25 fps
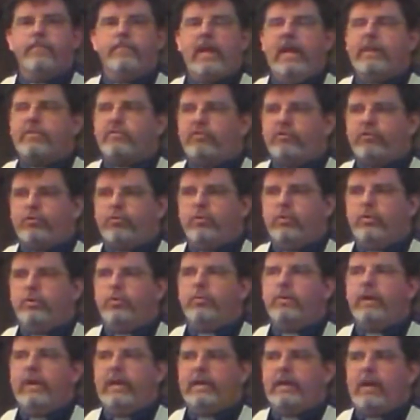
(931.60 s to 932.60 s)
That's
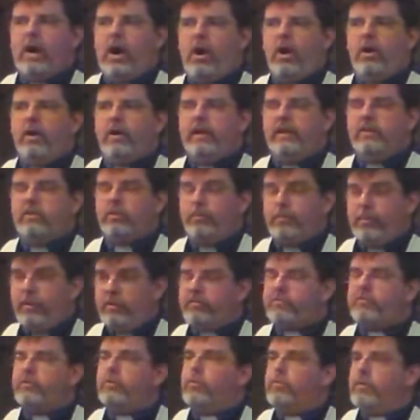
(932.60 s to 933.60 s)
true in our
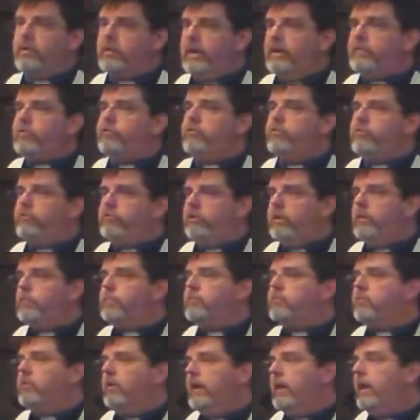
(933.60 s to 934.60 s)
interpersonal
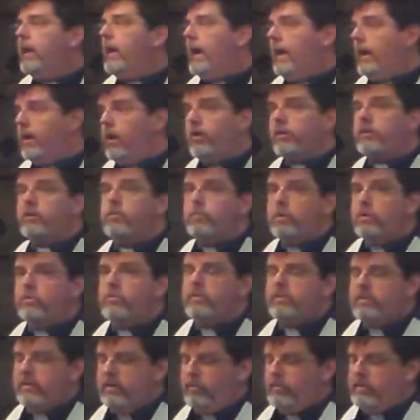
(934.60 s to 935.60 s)
relationships and our
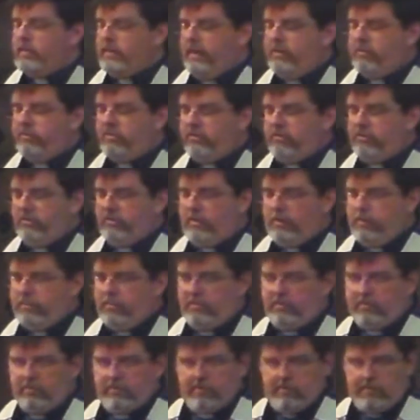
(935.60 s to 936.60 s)
community
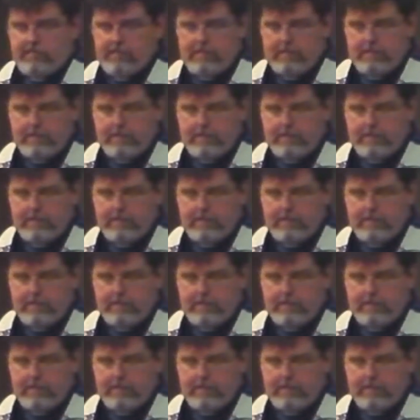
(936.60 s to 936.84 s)
relationships.